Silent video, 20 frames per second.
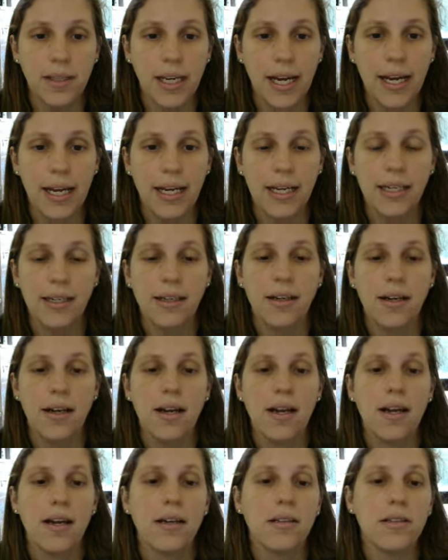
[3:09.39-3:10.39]
Okay.
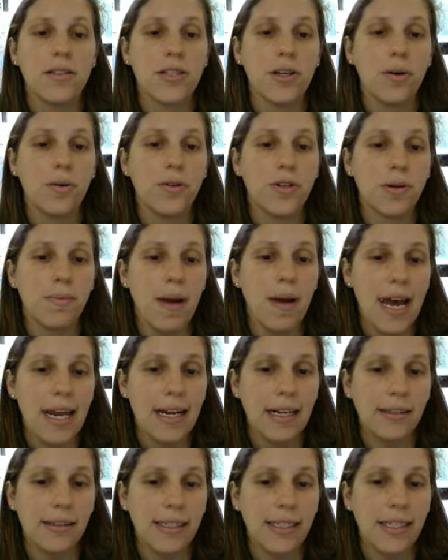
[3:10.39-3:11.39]
So
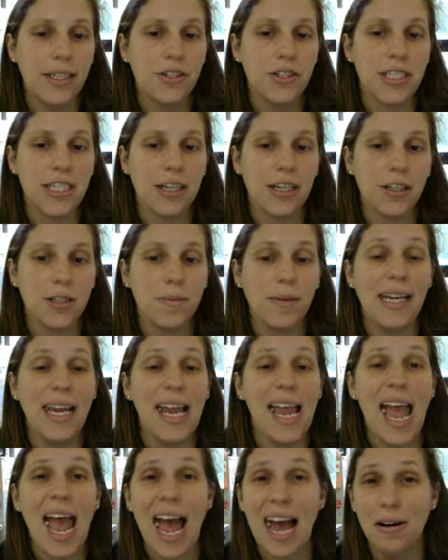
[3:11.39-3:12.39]
dramatically just tells me
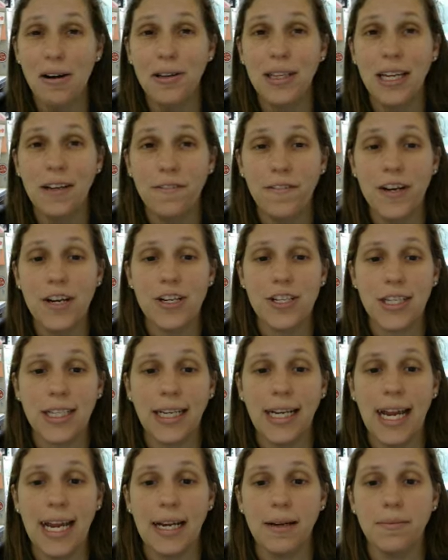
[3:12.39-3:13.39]
how they finished the
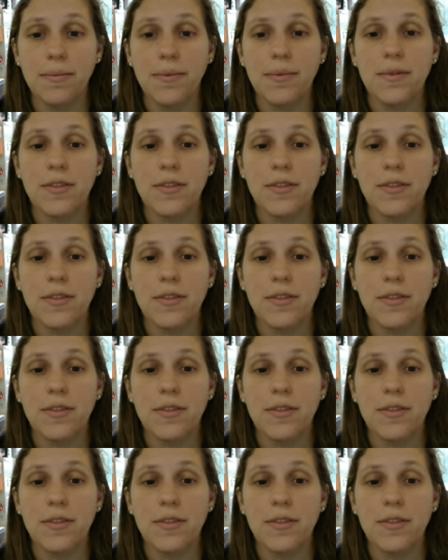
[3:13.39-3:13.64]
game.